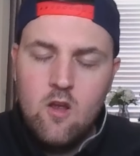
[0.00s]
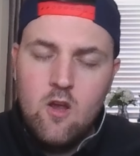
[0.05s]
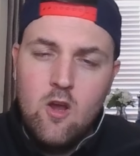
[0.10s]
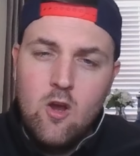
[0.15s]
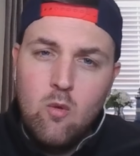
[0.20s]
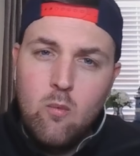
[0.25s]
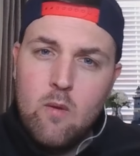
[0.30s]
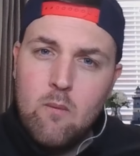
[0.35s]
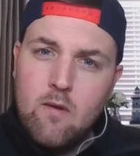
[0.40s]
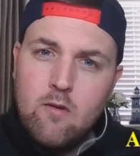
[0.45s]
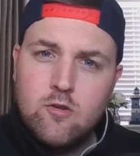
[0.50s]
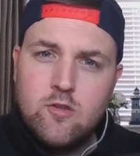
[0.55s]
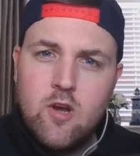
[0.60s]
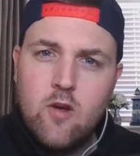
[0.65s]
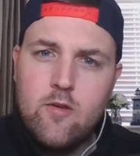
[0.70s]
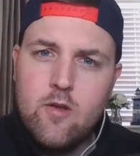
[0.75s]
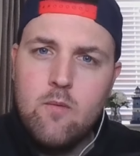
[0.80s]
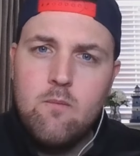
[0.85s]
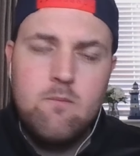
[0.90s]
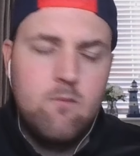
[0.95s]
We will show
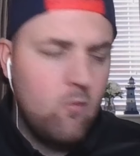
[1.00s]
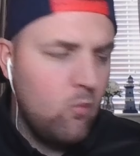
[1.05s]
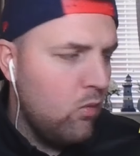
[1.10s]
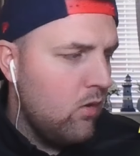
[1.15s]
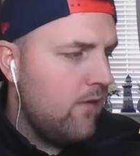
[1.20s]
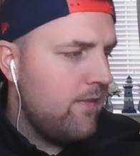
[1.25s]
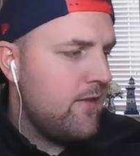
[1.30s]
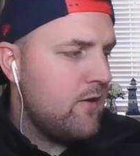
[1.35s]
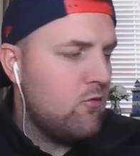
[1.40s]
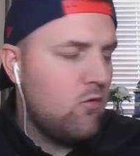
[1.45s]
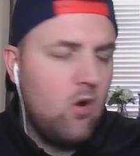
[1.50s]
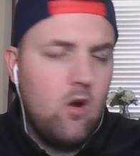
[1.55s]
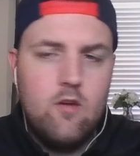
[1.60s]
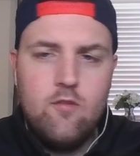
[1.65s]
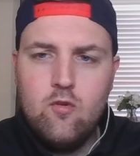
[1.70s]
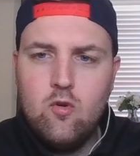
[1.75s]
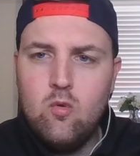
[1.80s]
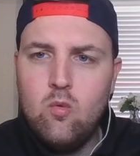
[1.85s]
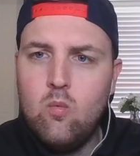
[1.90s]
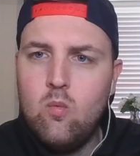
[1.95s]
you what the
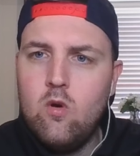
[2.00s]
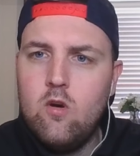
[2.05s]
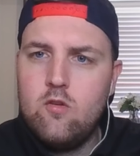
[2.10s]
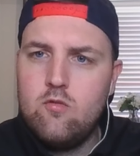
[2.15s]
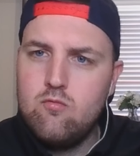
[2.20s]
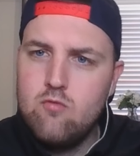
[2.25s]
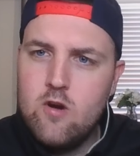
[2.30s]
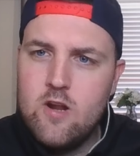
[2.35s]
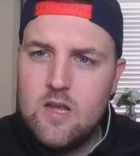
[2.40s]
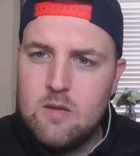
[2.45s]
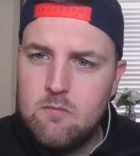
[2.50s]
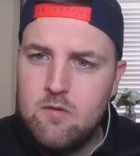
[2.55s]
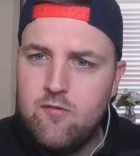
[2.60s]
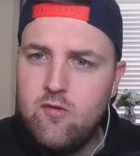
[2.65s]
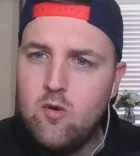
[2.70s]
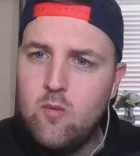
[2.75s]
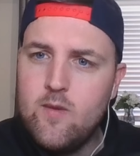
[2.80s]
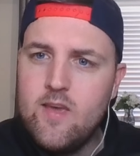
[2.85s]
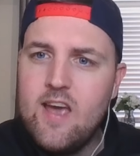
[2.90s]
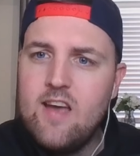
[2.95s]
rival was running
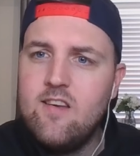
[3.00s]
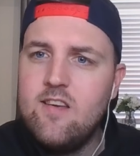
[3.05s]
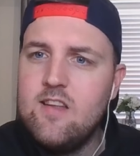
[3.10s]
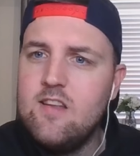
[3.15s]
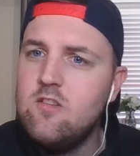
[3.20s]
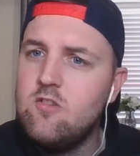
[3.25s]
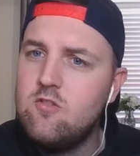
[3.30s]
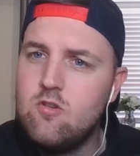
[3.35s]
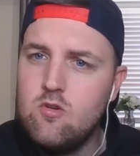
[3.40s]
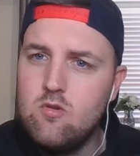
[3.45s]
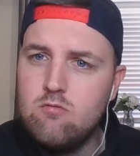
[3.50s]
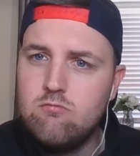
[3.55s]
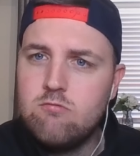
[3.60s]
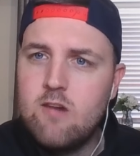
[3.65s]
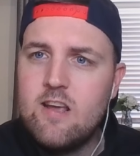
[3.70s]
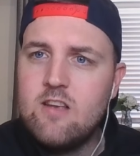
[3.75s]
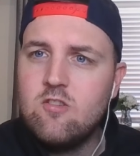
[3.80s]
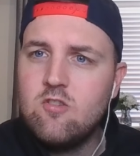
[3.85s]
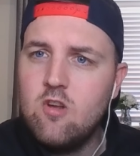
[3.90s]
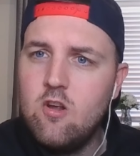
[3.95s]
before we get into
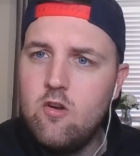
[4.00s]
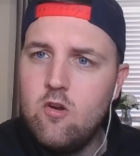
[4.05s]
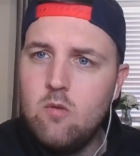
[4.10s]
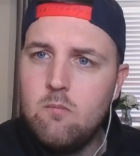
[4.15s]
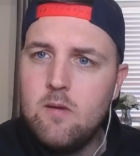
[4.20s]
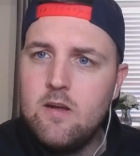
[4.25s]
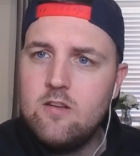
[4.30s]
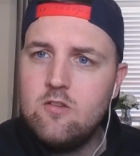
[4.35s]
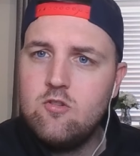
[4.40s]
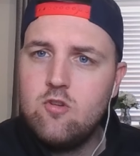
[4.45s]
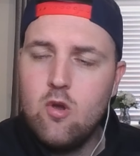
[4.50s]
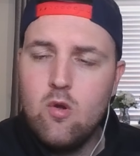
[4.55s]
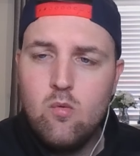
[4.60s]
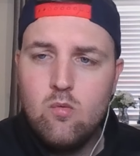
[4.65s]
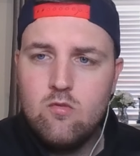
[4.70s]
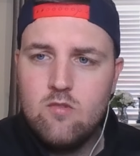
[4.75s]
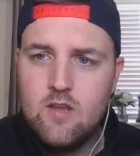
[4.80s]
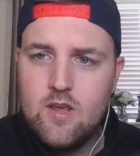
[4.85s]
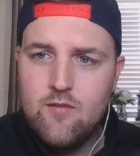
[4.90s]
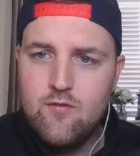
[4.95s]
race number
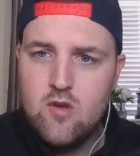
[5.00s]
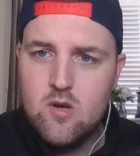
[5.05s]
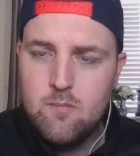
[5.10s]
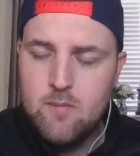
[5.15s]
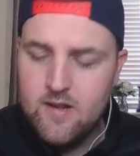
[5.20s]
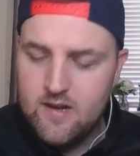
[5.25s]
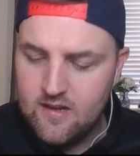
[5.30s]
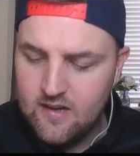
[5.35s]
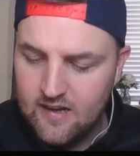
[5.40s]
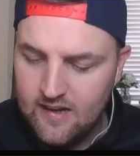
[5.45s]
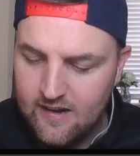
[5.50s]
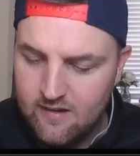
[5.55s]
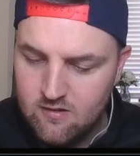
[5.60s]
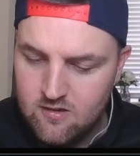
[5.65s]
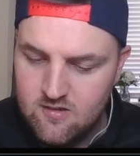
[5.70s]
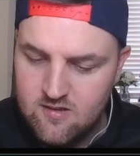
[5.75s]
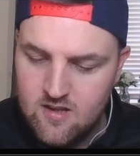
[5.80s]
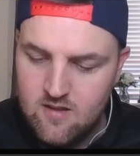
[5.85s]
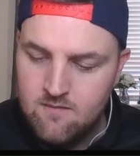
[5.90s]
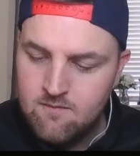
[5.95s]
2 to give you a bit of
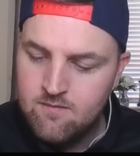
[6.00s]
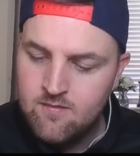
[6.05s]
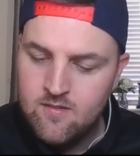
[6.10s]
clarity.